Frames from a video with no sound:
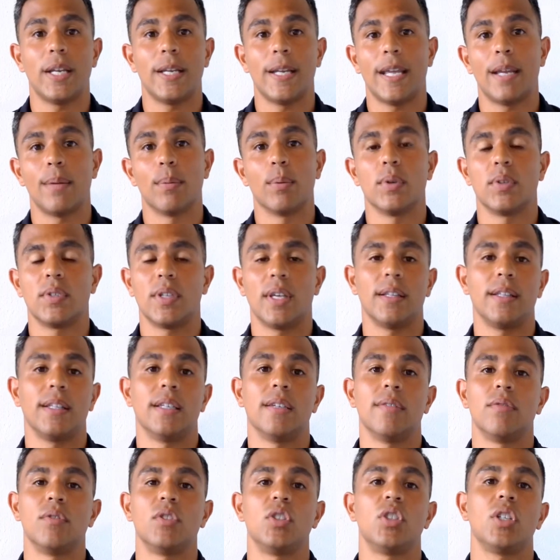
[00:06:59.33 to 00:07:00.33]
neighbors that
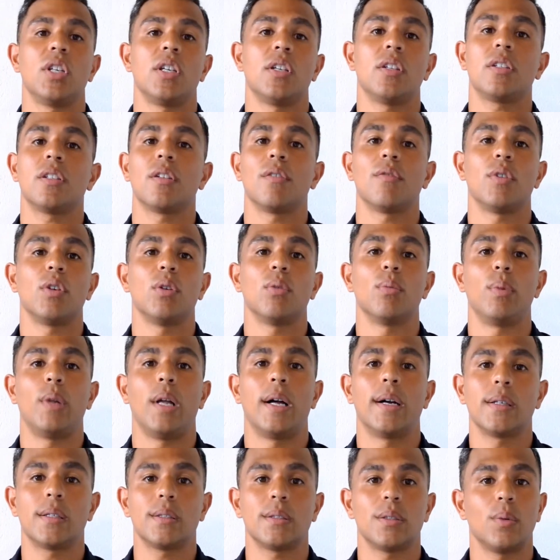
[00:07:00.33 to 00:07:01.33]
live just a few
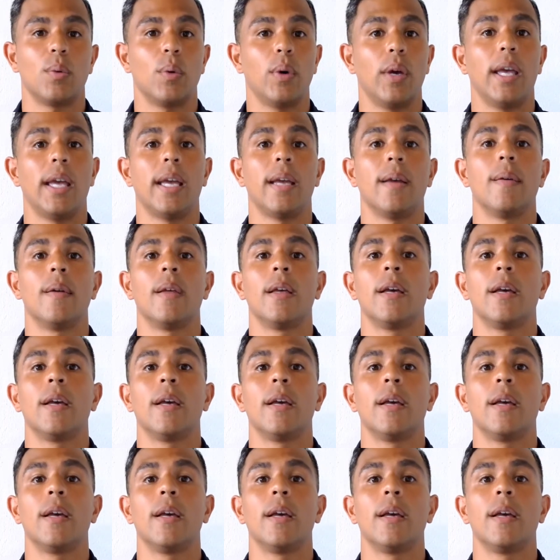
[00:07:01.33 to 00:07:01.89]
blocks away,